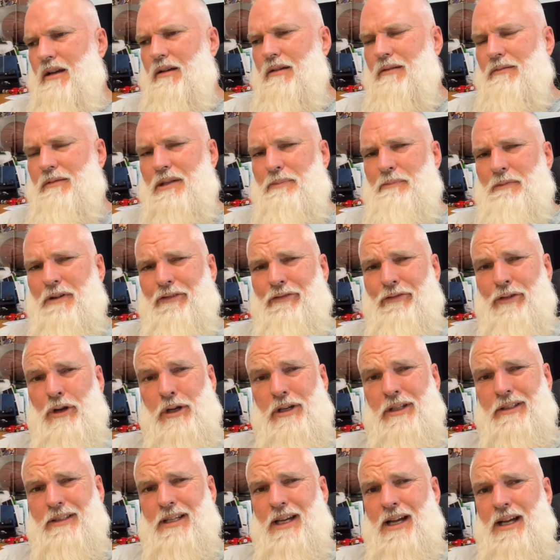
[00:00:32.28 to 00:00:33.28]
with my
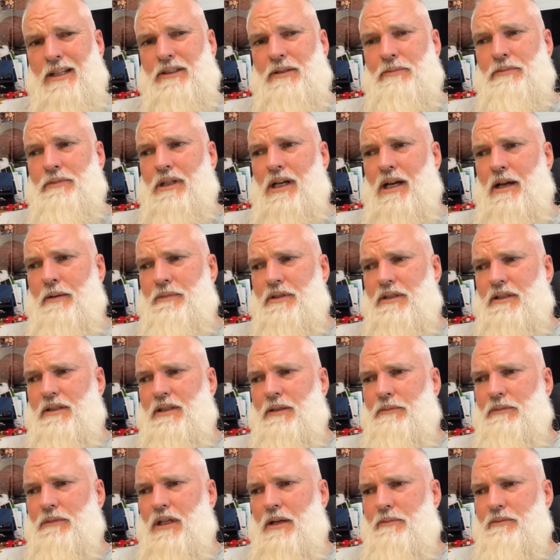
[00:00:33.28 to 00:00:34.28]
phone, it's hard sometimes.
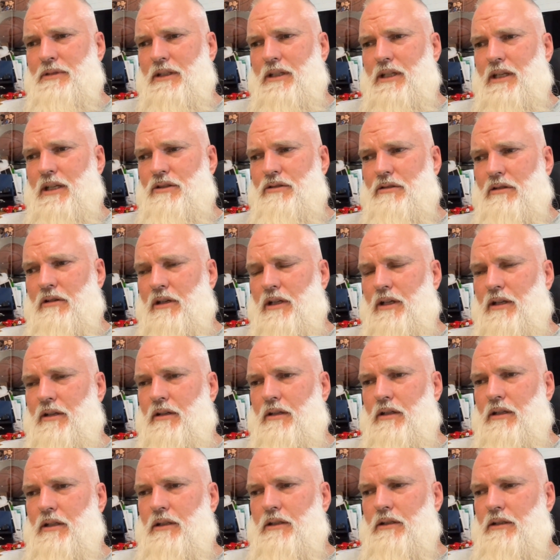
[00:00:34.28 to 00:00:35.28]
Sometimes the kids are on it.
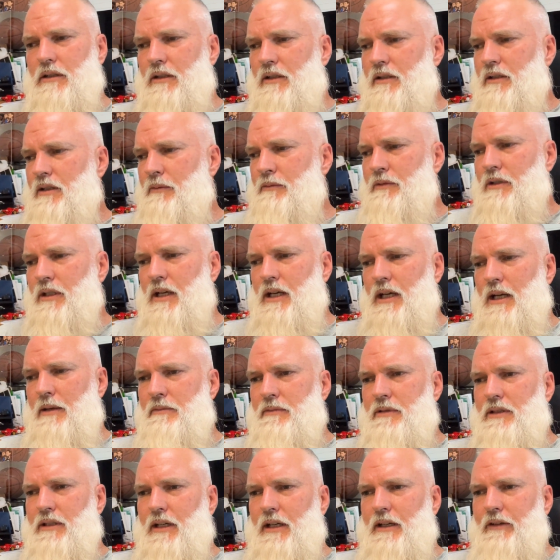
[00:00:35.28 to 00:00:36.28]
Uh,
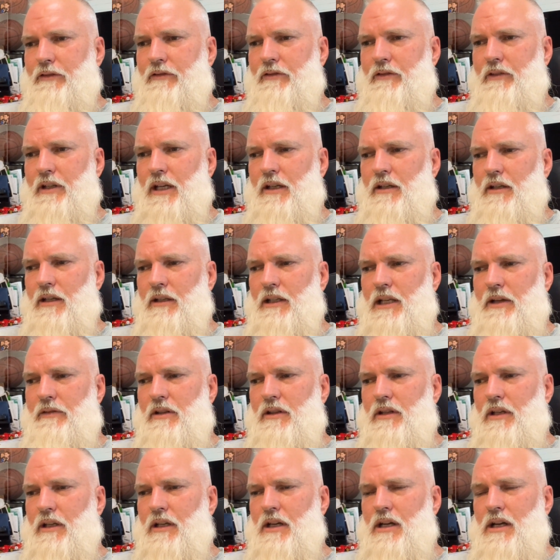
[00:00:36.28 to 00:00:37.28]
sometimes I forget and I leave it
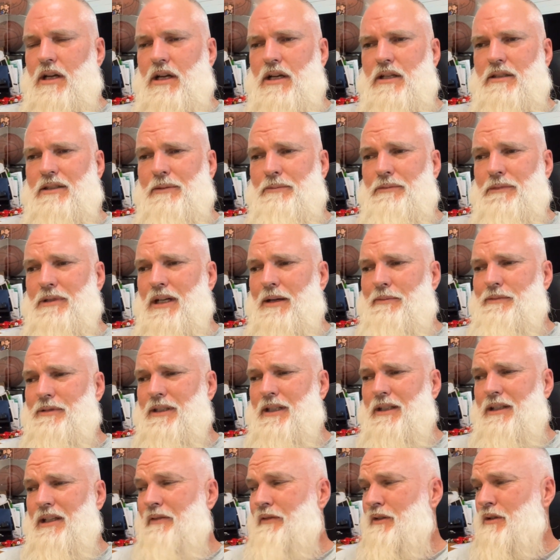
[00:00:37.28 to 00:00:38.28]
in the car. Sometimes
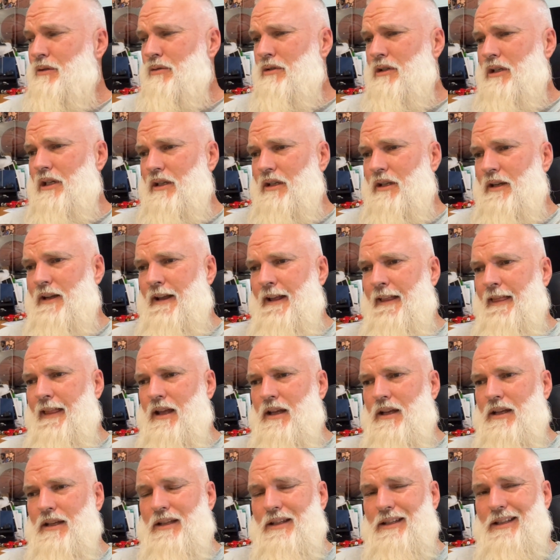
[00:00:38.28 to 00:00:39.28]
I leave it at work.
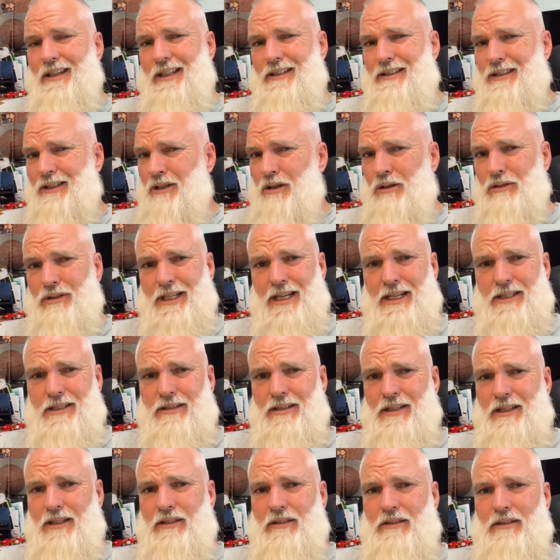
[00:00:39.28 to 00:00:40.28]
It's an old age
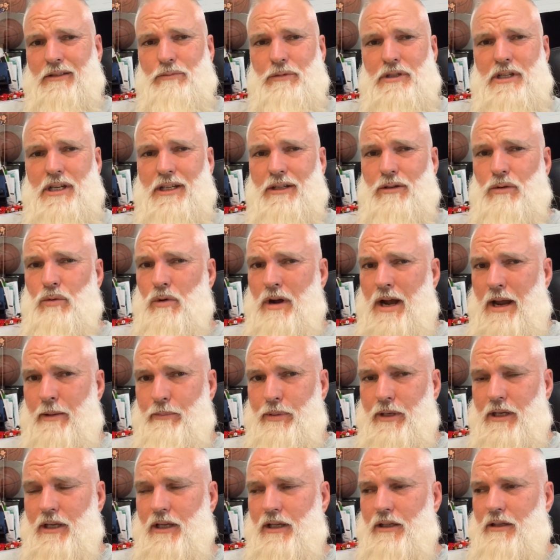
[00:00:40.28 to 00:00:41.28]
thing. When you get a white
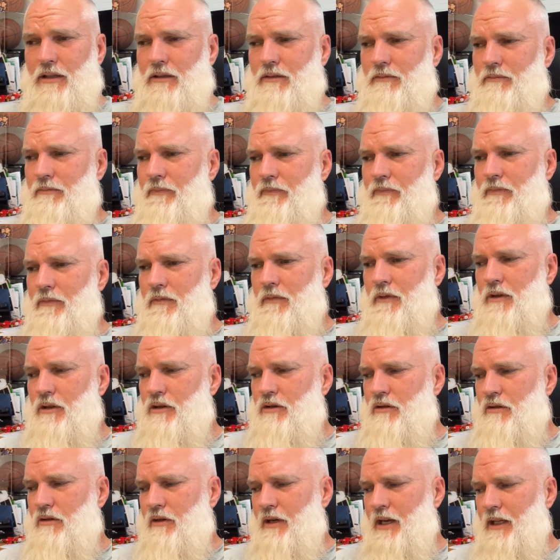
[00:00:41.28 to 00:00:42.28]
beard,
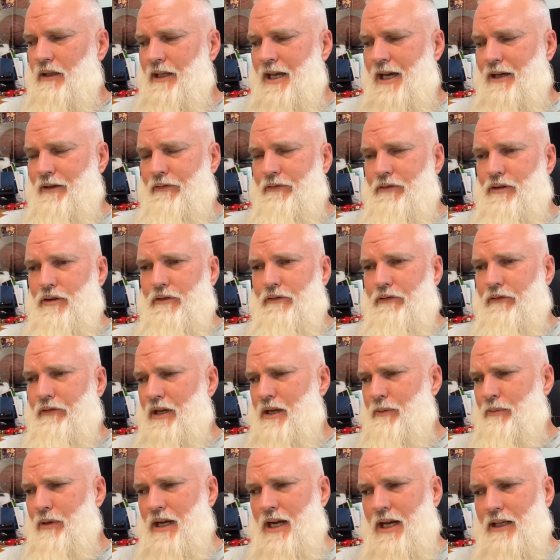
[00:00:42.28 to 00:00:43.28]
you're allowed a few
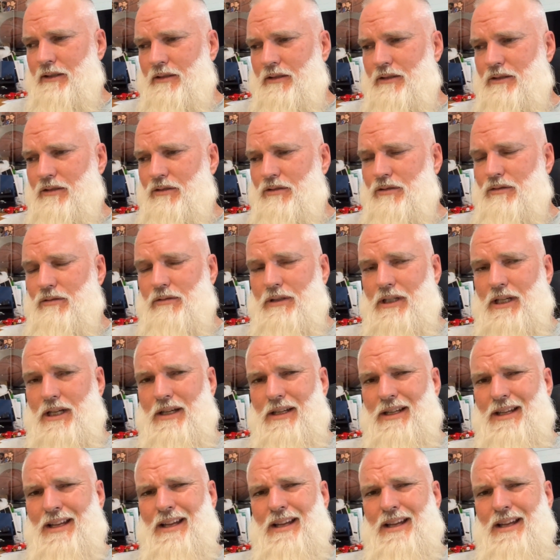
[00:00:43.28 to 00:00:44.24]
free passes to uh,